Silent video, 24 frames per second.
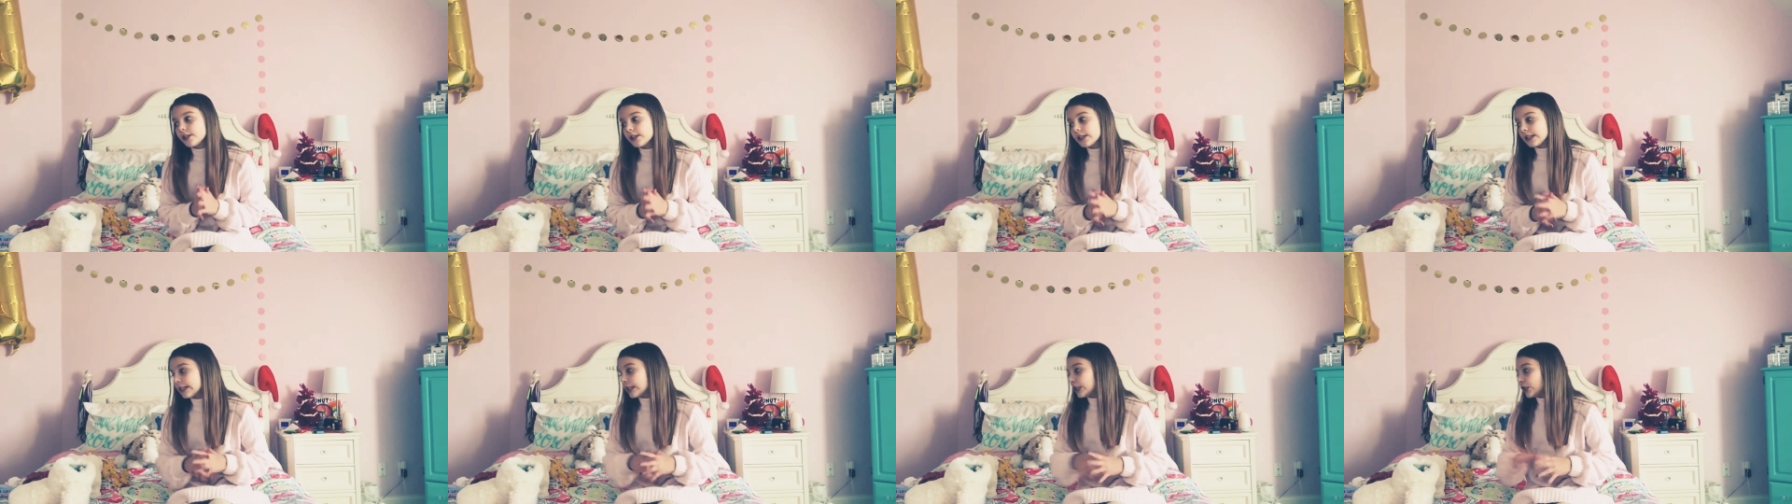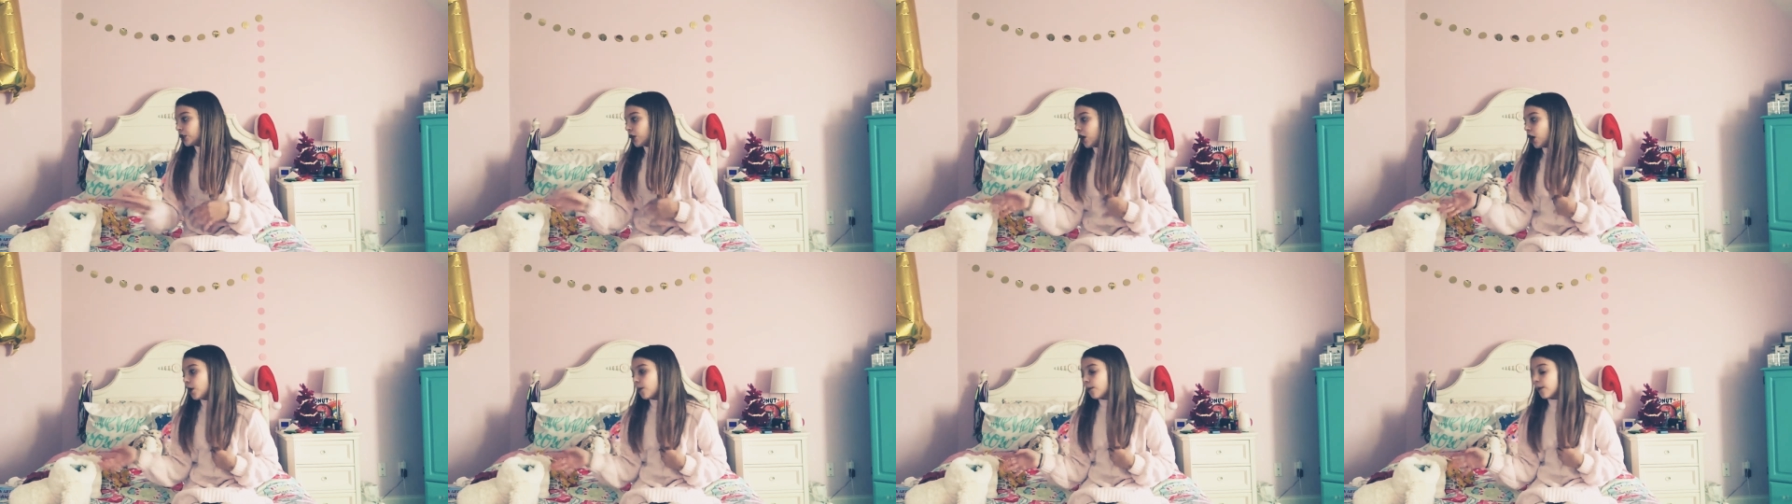going to
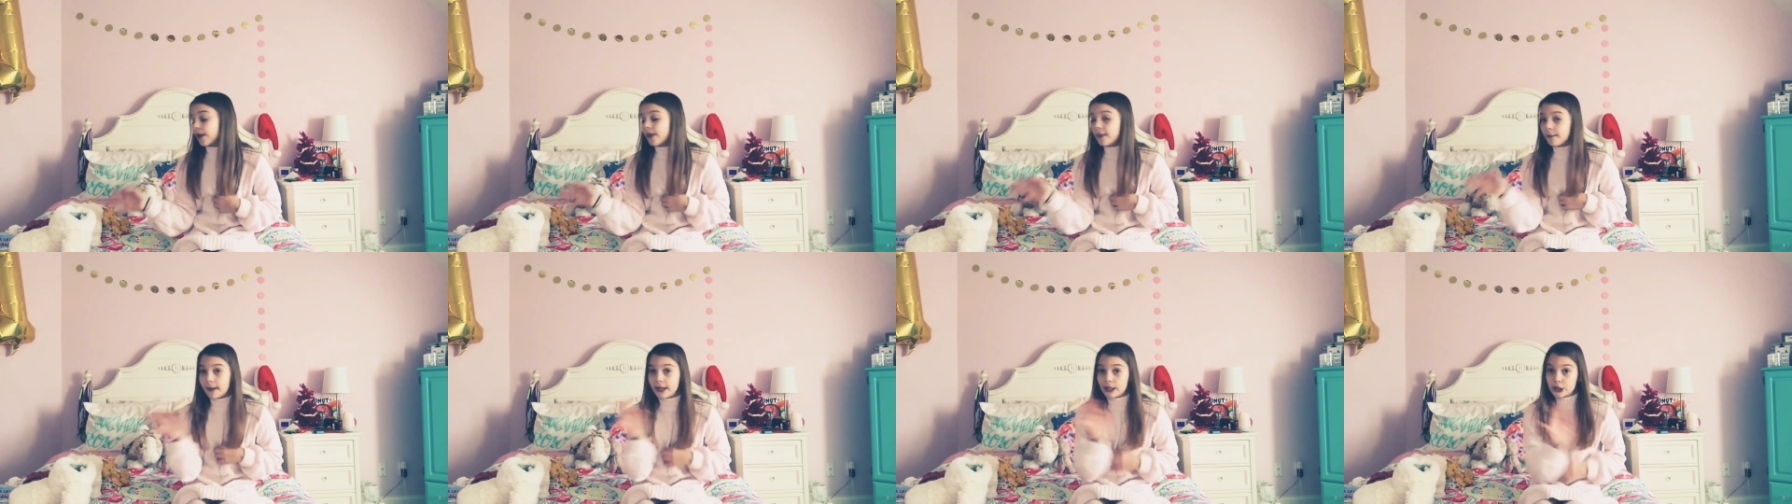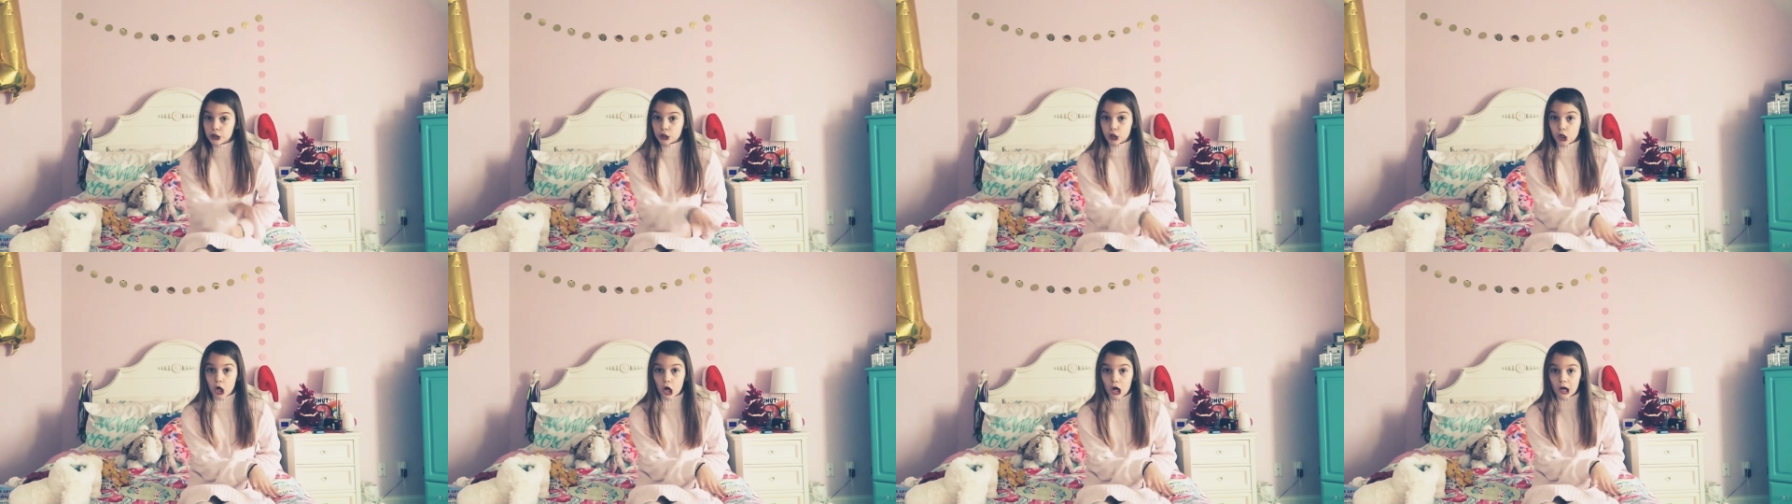start with my
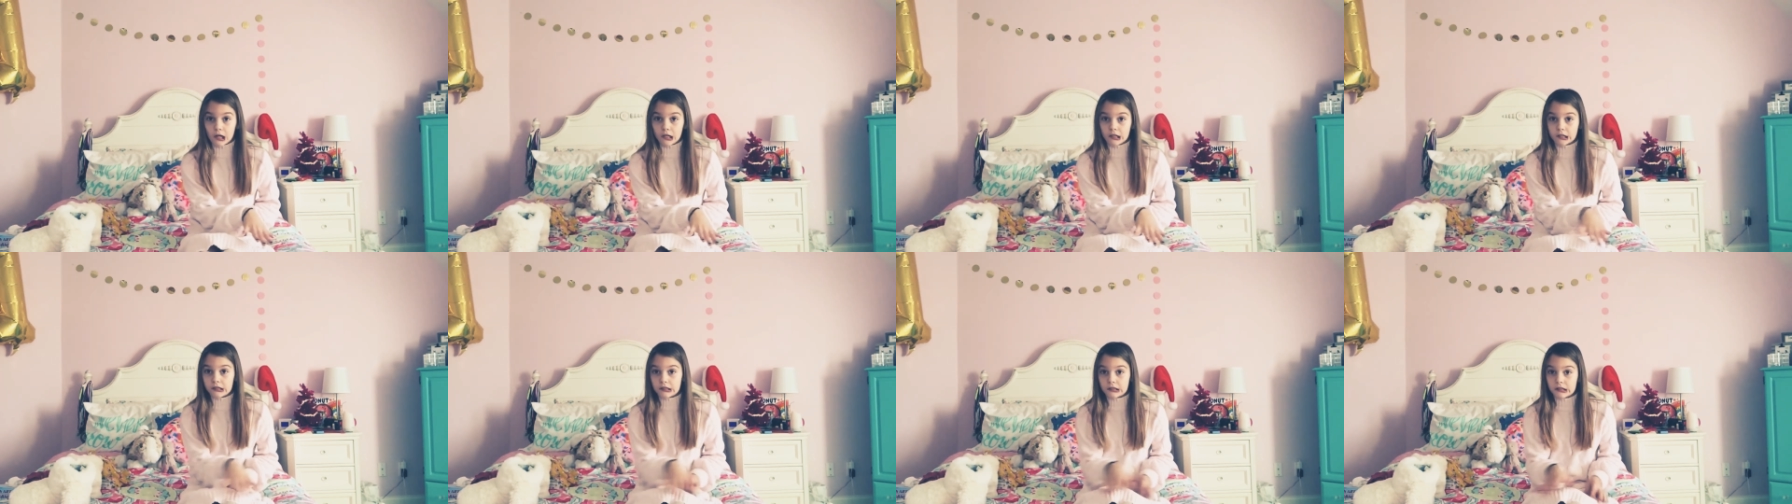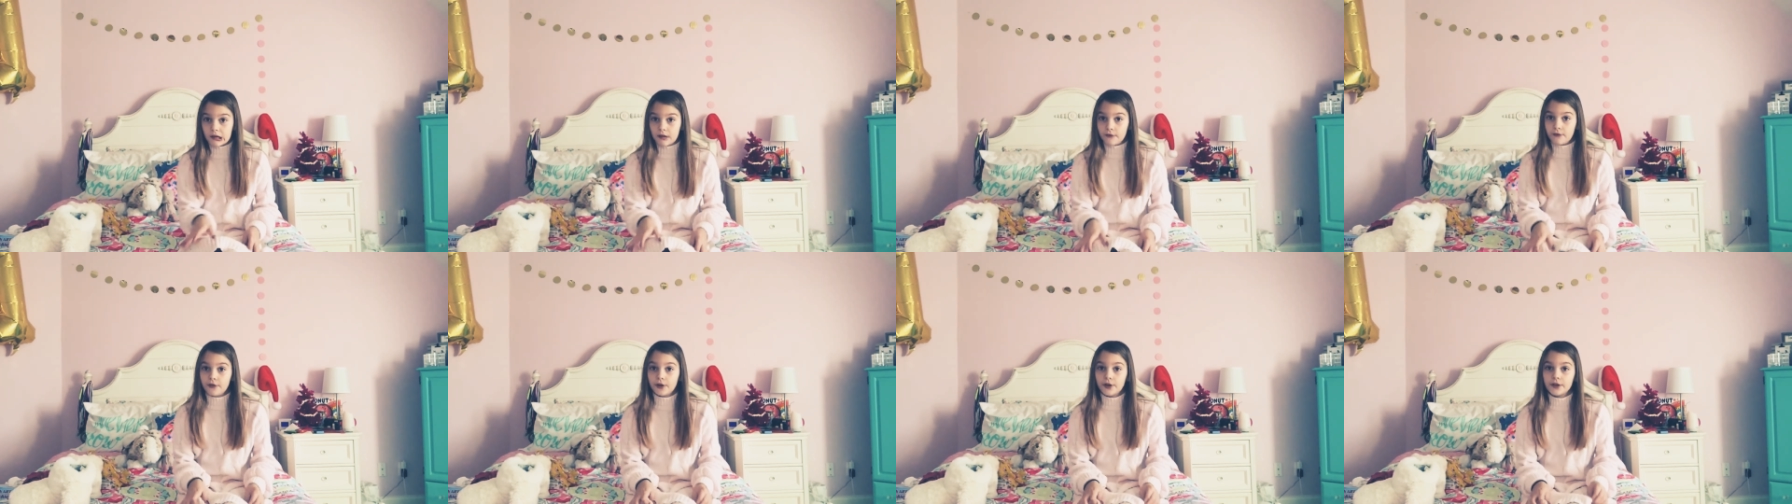stocking
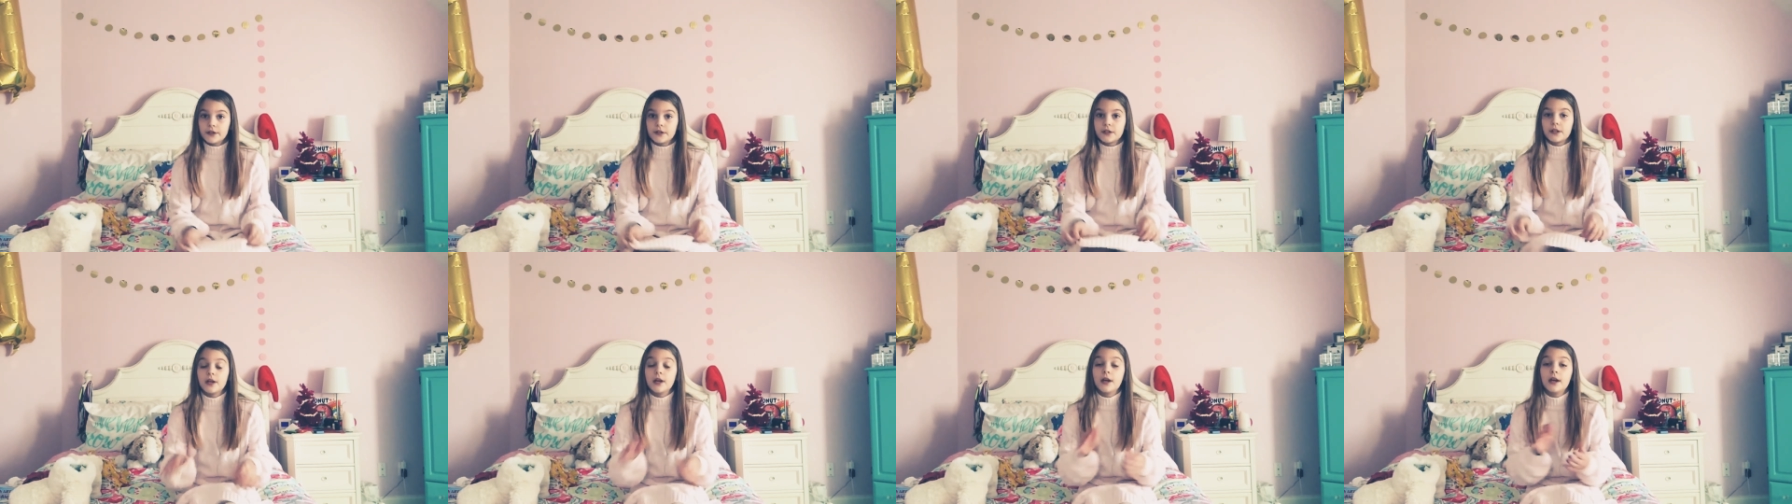stuffers